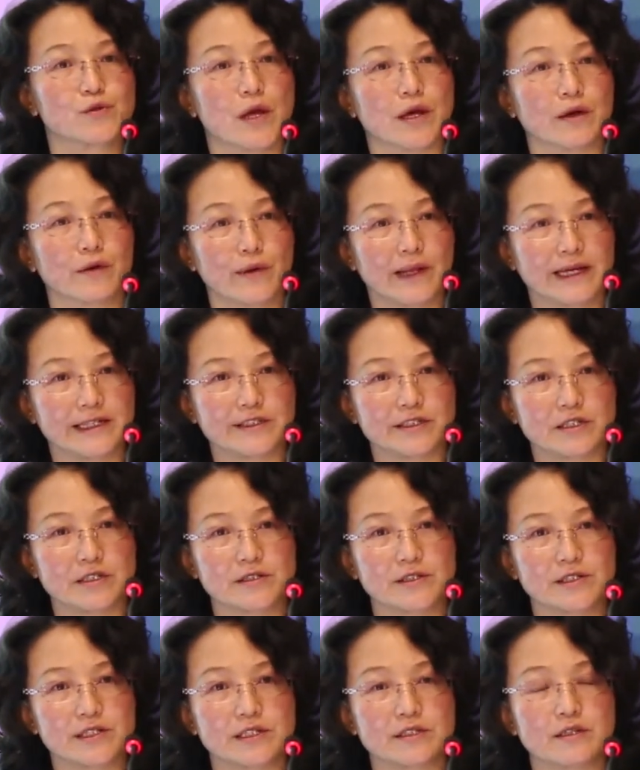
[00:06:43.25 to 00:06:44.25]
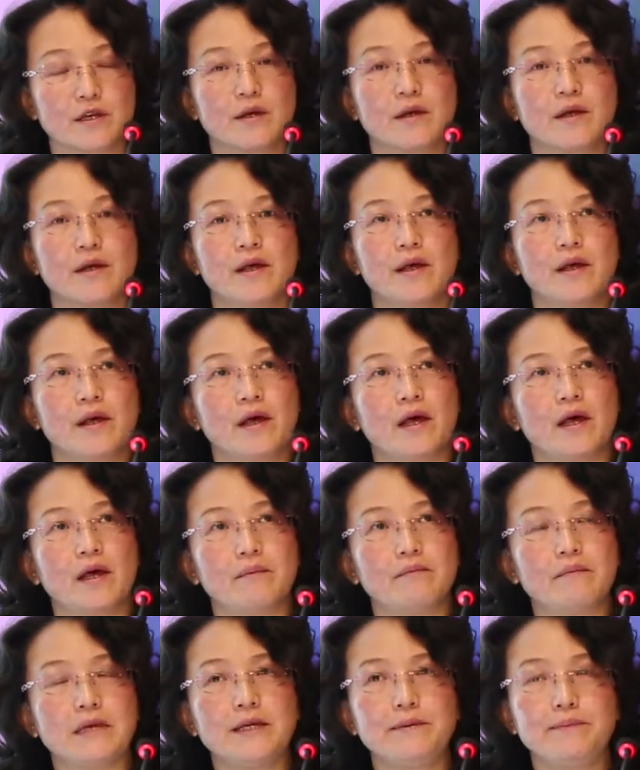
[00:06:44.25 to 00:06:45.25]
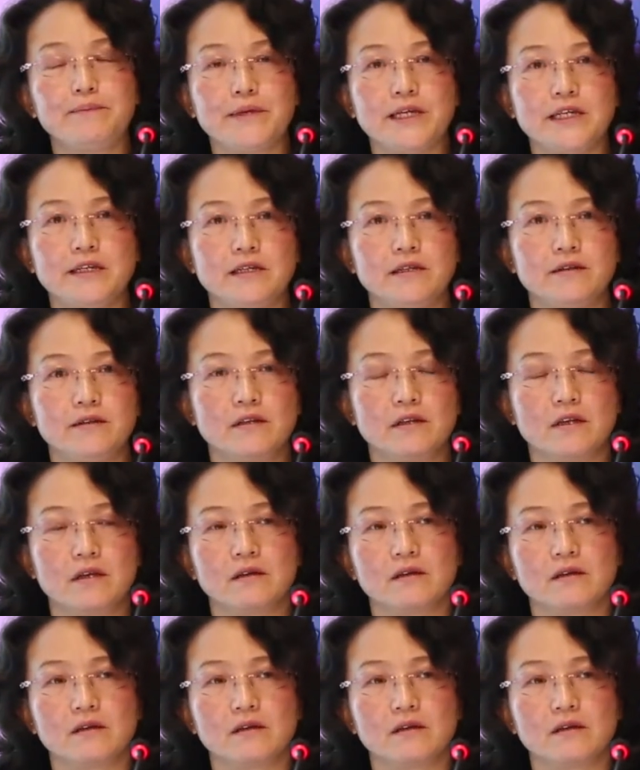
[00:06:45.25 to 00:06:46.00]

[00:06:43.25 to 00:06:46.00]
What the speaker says: regulations. Maybe